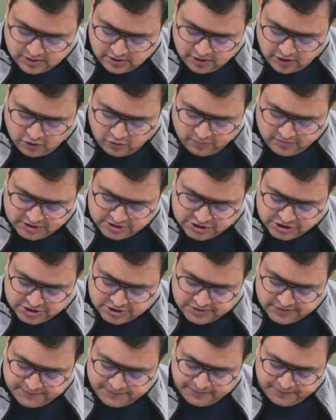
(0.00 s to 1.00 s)
how
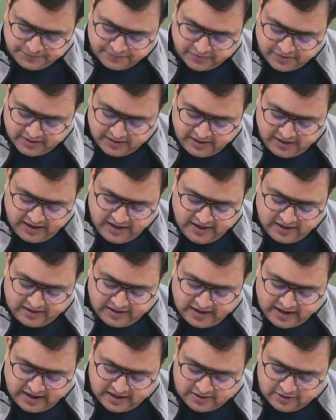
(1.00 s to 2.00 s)
much? 8
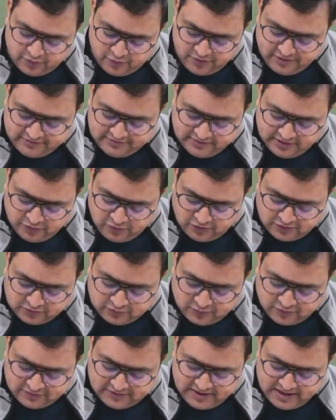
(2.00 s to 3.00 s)
lakh. Original cost
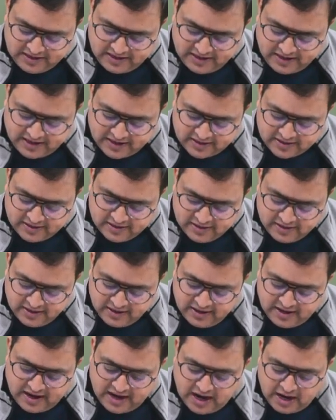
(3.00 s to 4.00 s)
was 8 lakh.
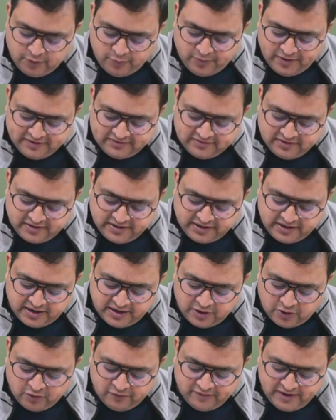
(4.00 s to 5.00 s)
And what is the
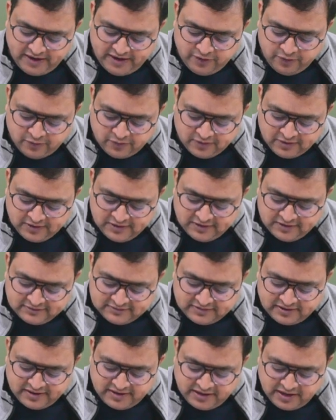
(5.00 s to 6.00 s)
written down value?
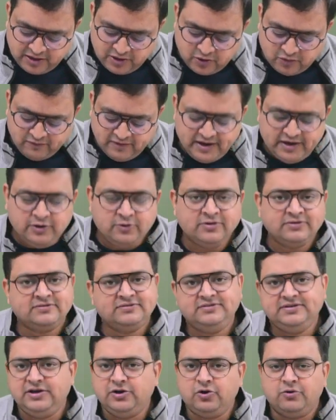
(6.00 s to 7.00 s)
So written down value is
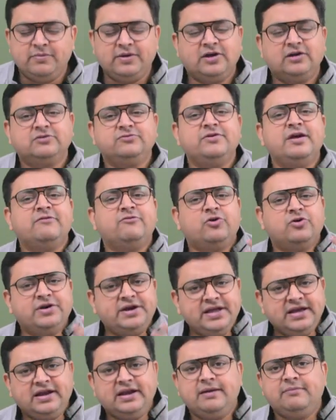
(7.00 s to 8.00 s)
zero because we have
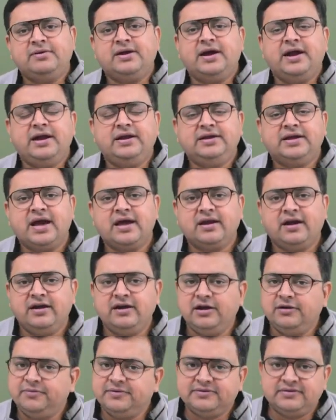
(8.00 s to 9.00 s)
already claimed entire
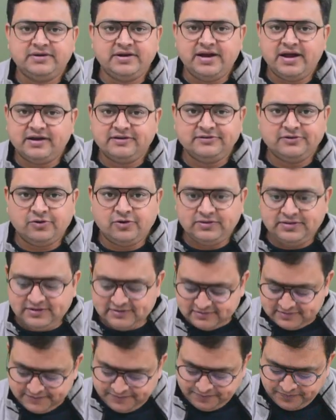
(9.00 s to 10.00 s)
100% deduction on
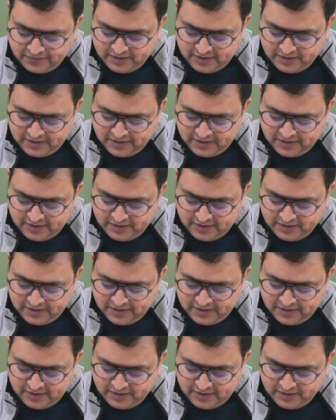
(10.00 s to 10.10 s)
this.